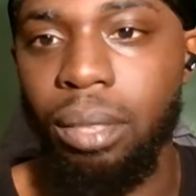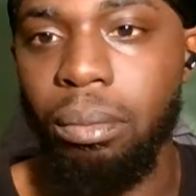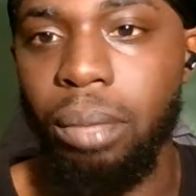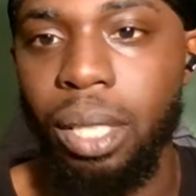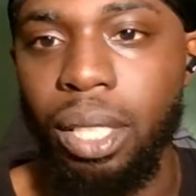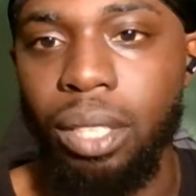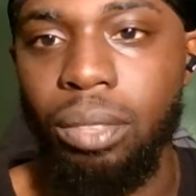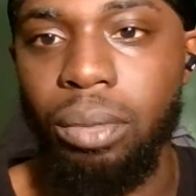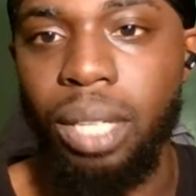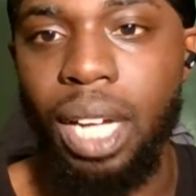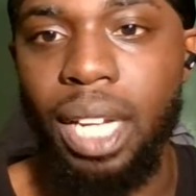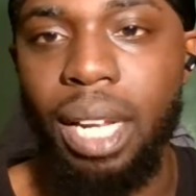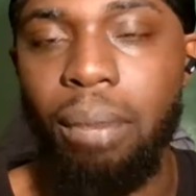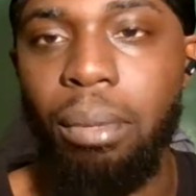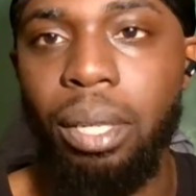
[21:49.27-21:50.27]
But we
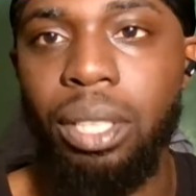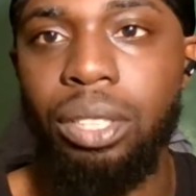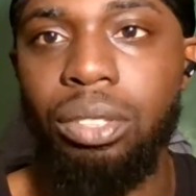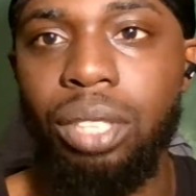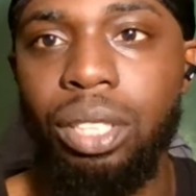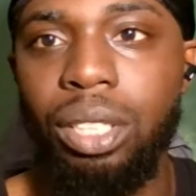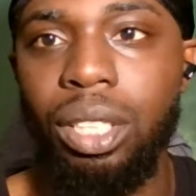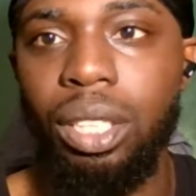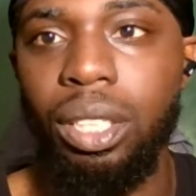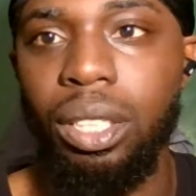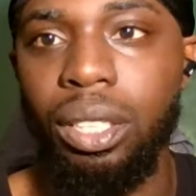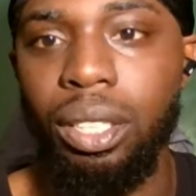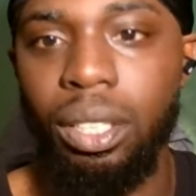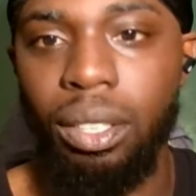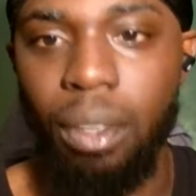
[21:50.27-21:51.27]
got that break of structure
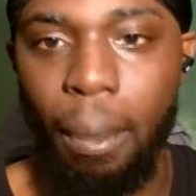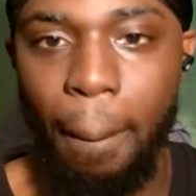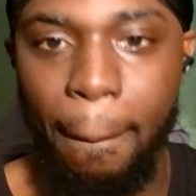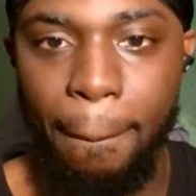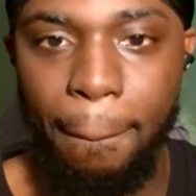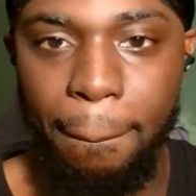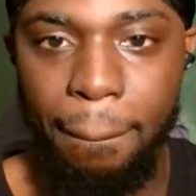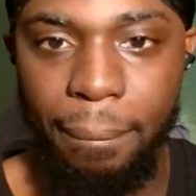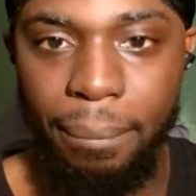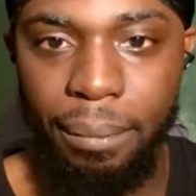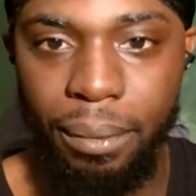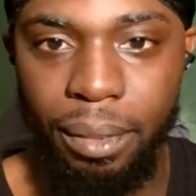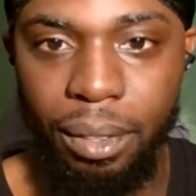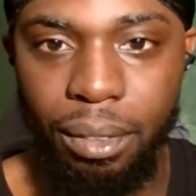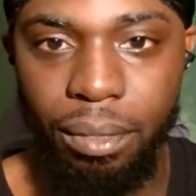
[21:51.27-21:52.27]
here,
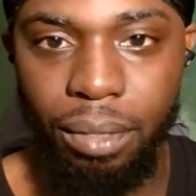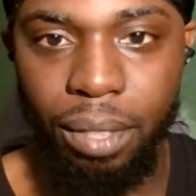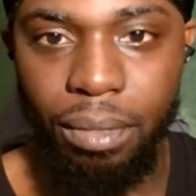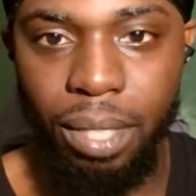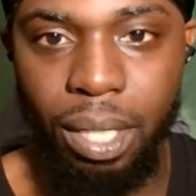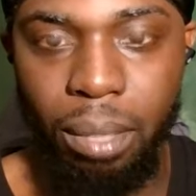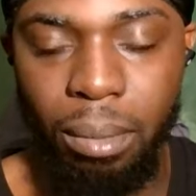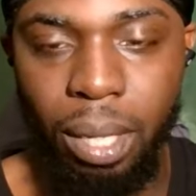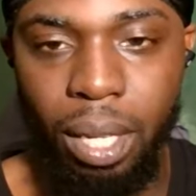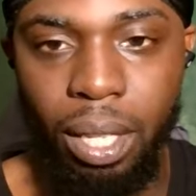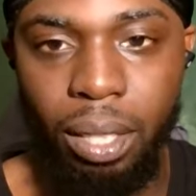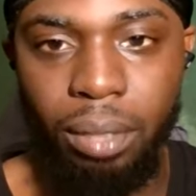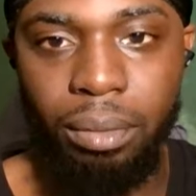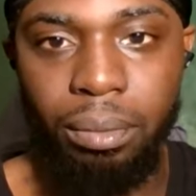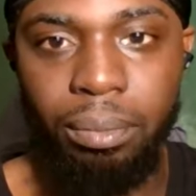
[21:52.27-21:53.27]
15
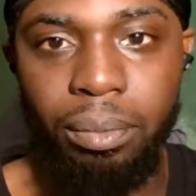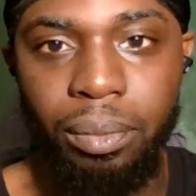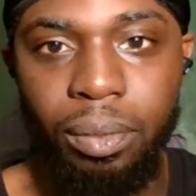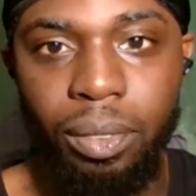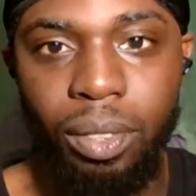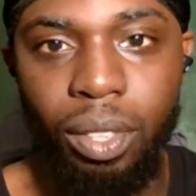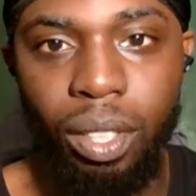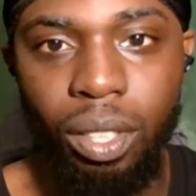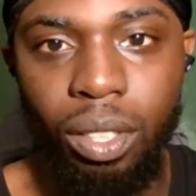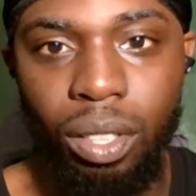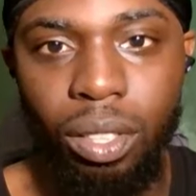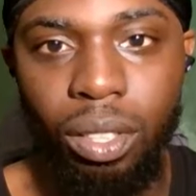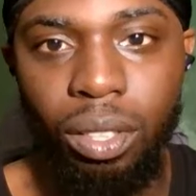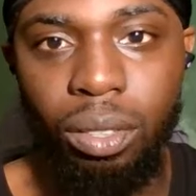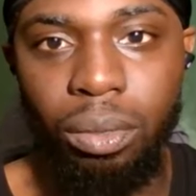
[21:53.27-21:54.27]
minute.
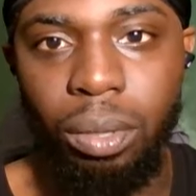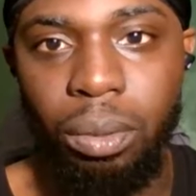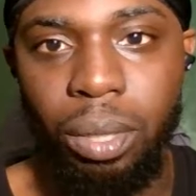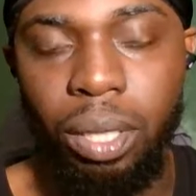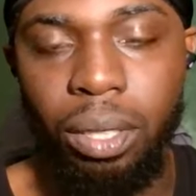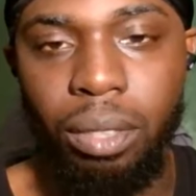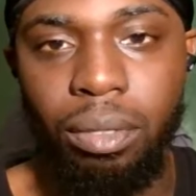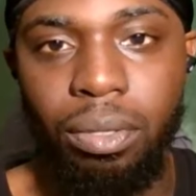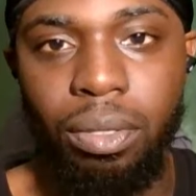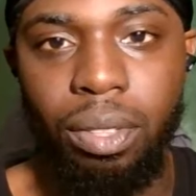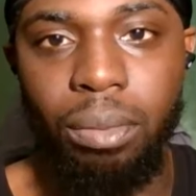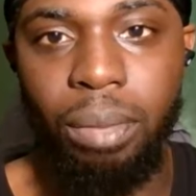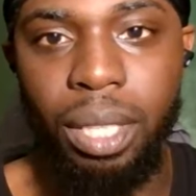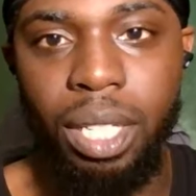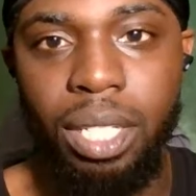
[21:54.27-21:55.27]
We would have,
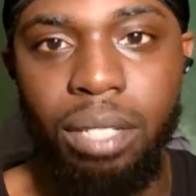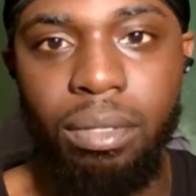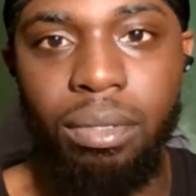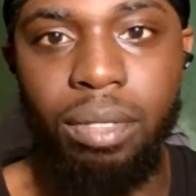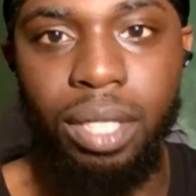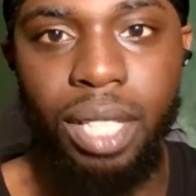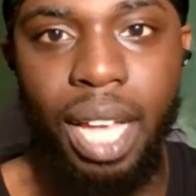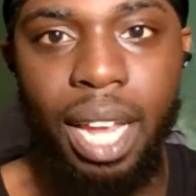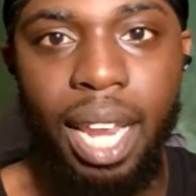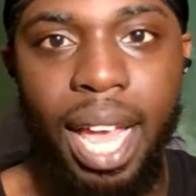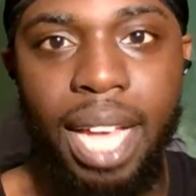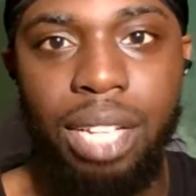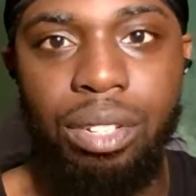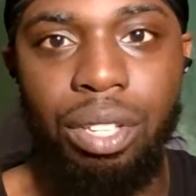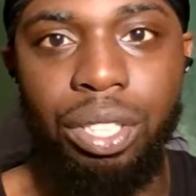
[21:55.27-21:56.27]
because of that
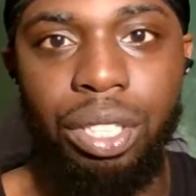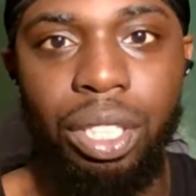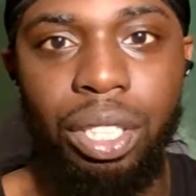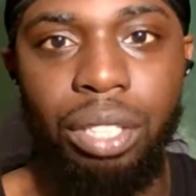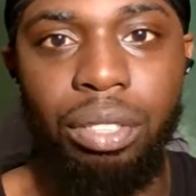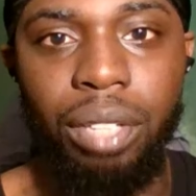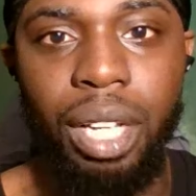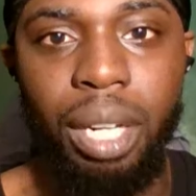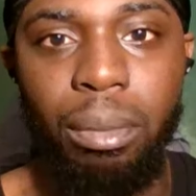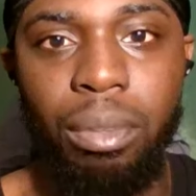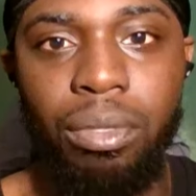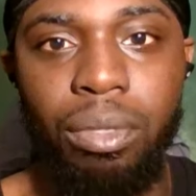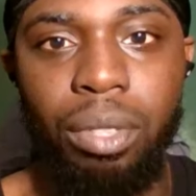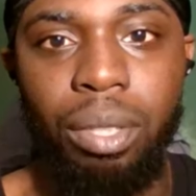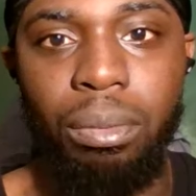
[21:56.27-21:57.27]
last structure that I created
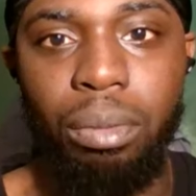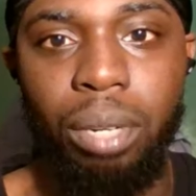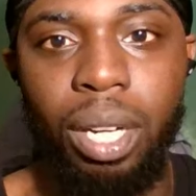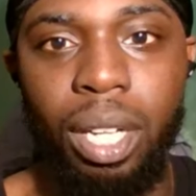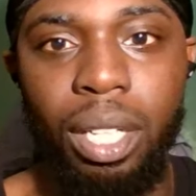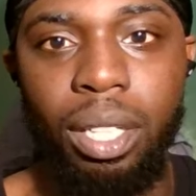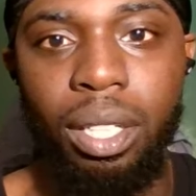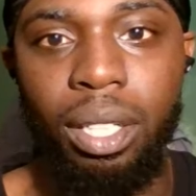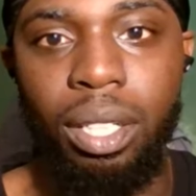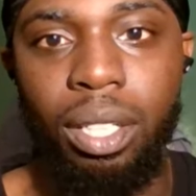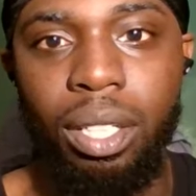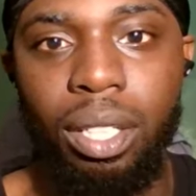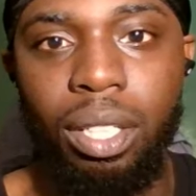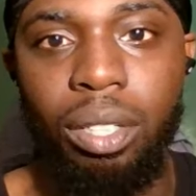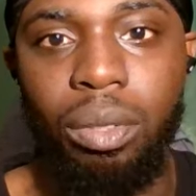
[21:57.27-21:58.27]
before the break,
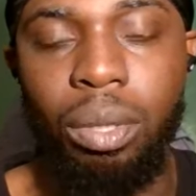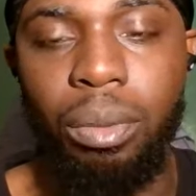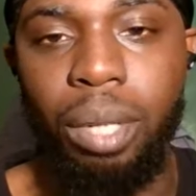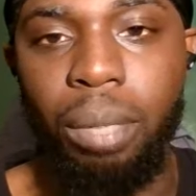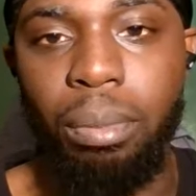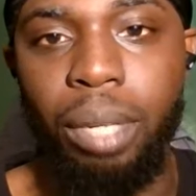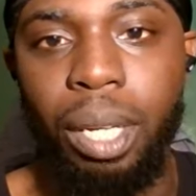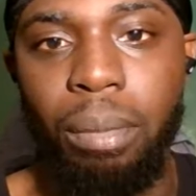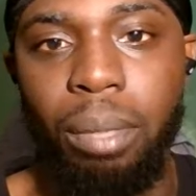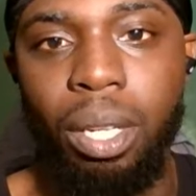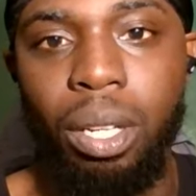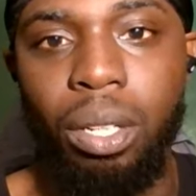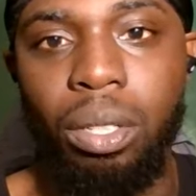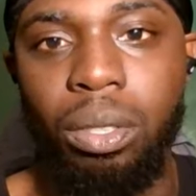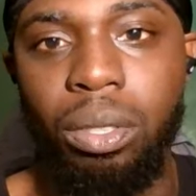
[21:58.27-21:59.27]
we would have put it
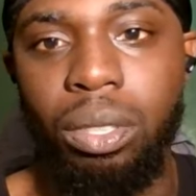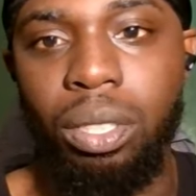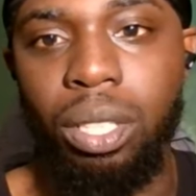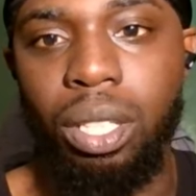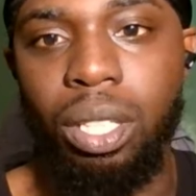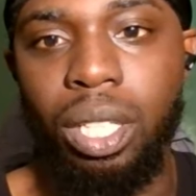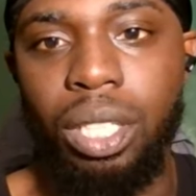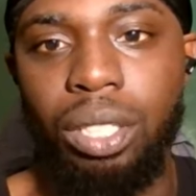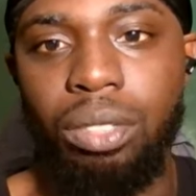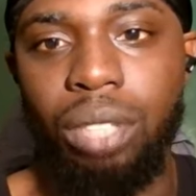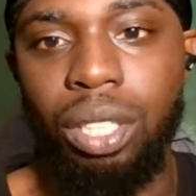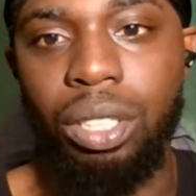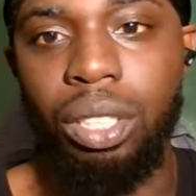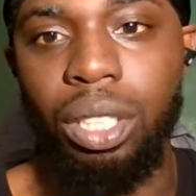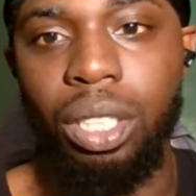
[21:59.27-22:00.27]
below this
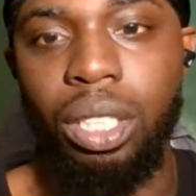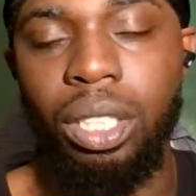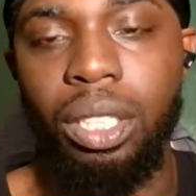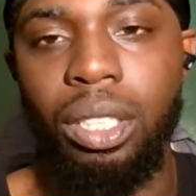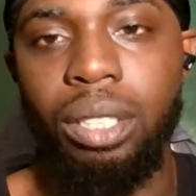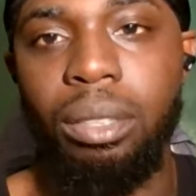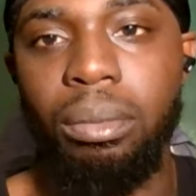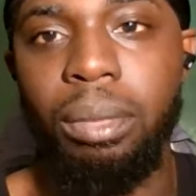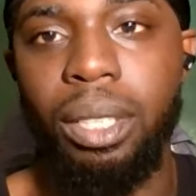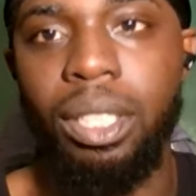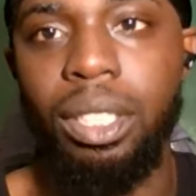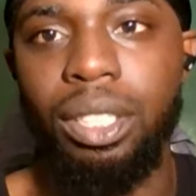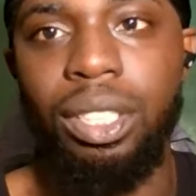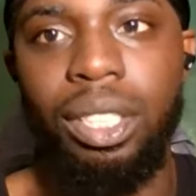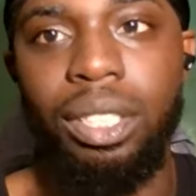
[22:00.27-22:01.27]
structure here
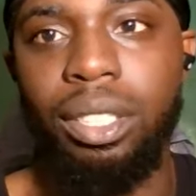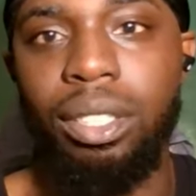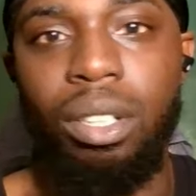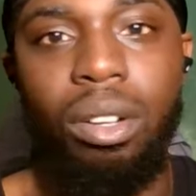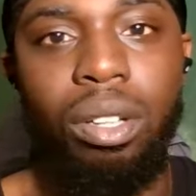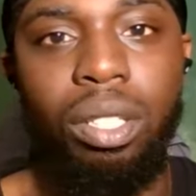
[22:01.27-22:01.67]
because just